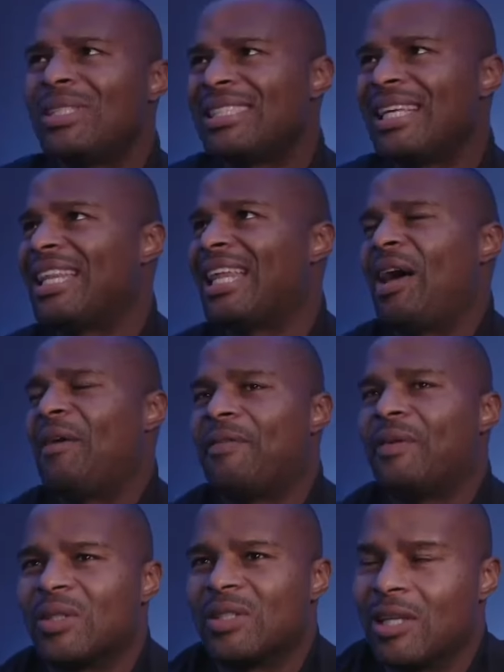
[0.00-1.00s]
say that I
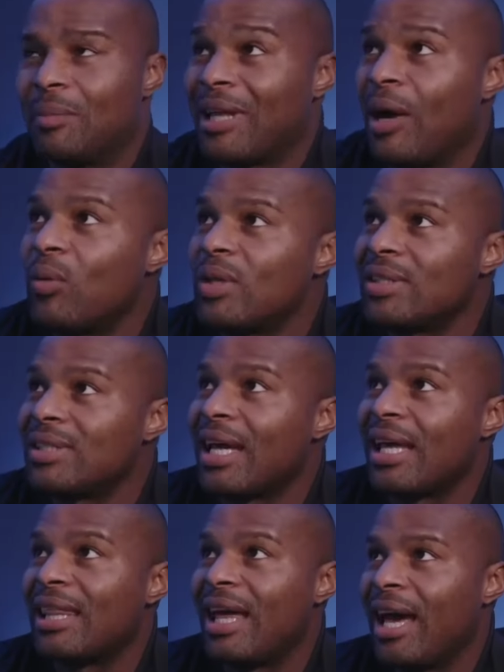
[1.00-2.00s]
feel something. I will
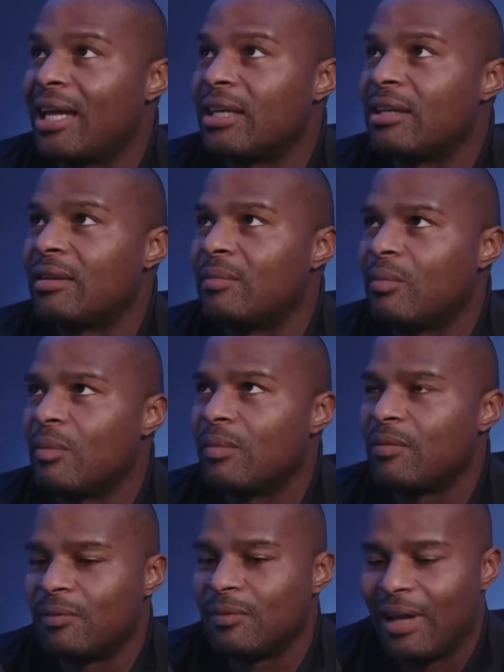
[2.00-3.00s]
say that,
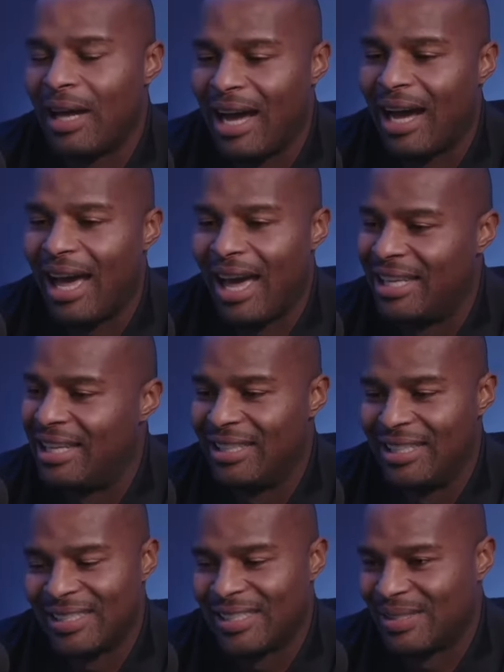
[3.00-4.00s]
and
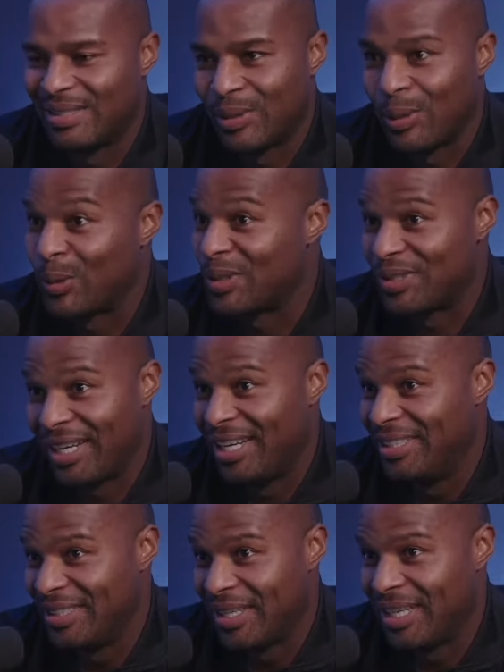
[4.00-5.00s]
this is so
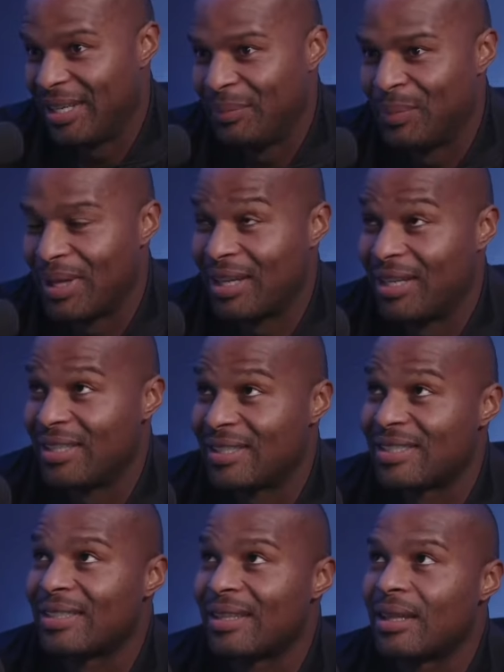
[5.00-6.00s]
strange, right?
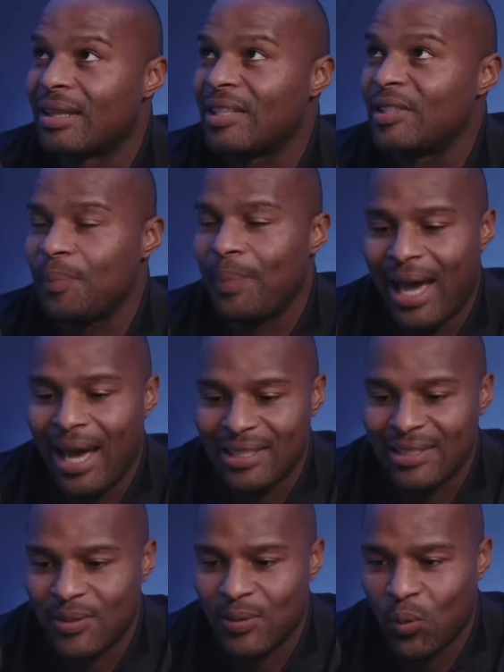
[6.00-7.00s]
Because this
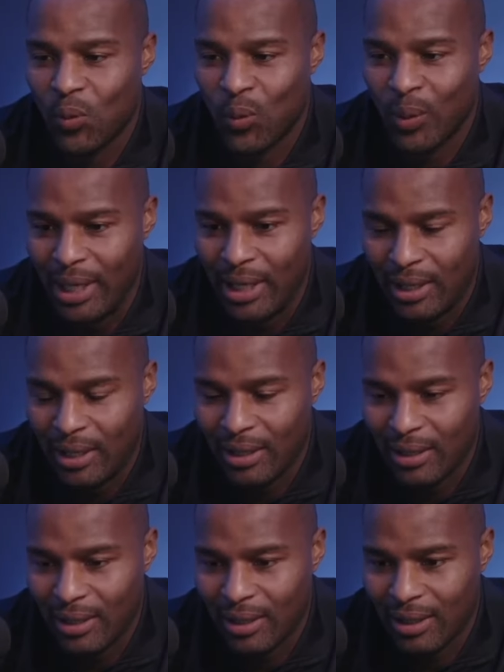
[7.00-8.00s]
past week,
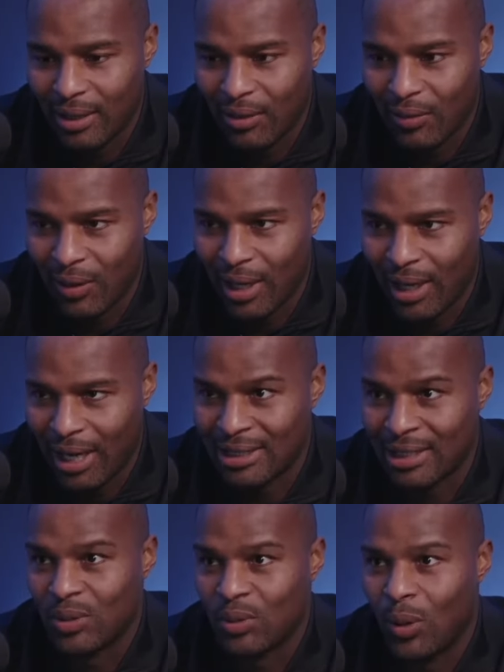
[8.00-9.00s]
right, as
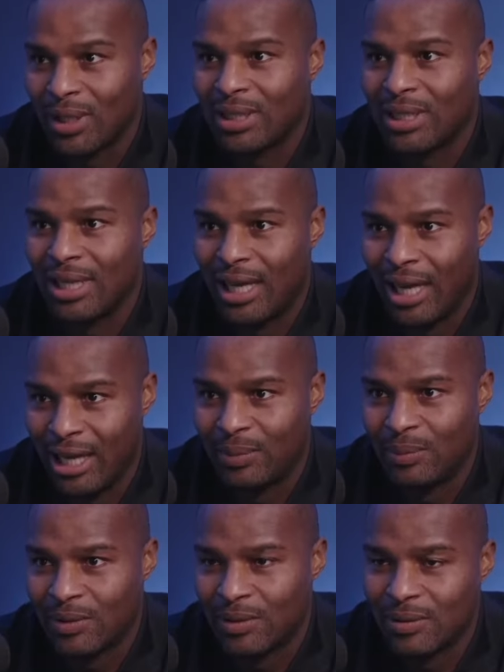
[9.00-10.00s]
I was watching the
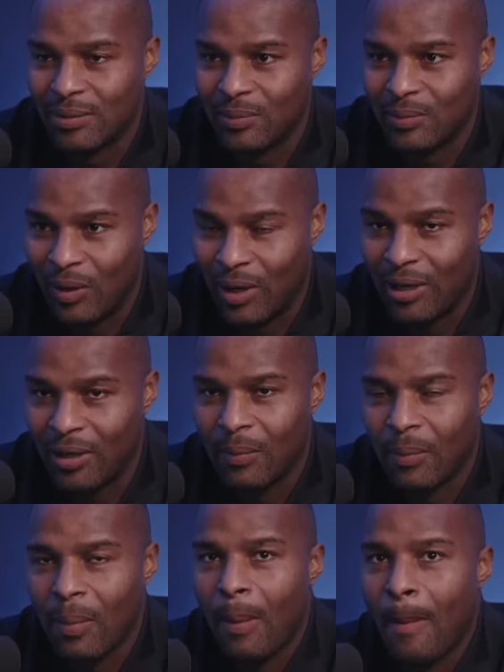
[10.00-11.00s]
games, right,
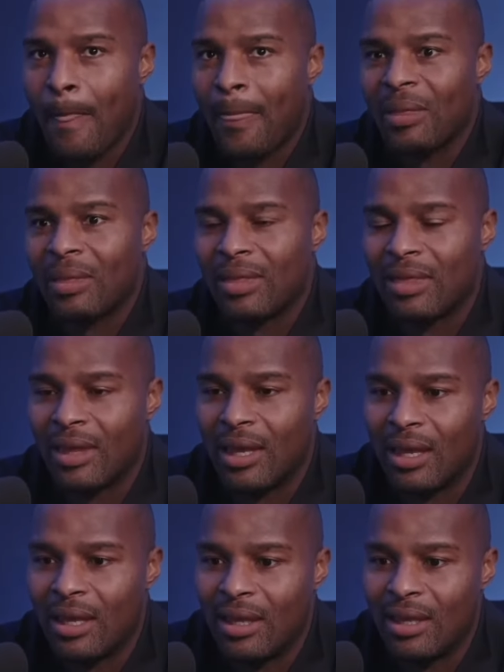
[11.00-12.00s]

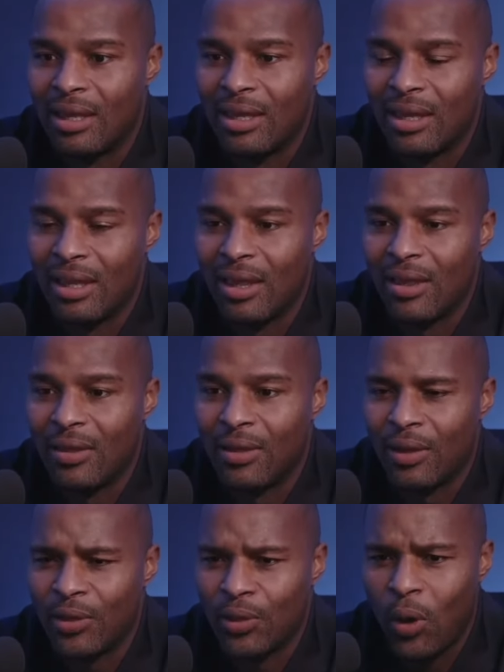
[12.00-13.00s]
the
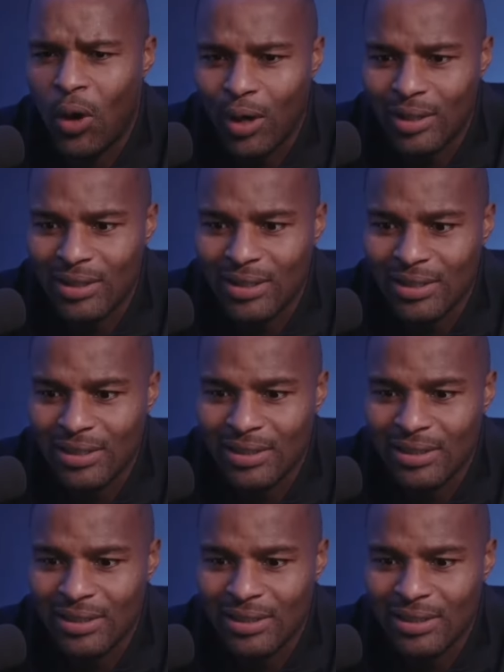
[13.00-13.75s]
thoughts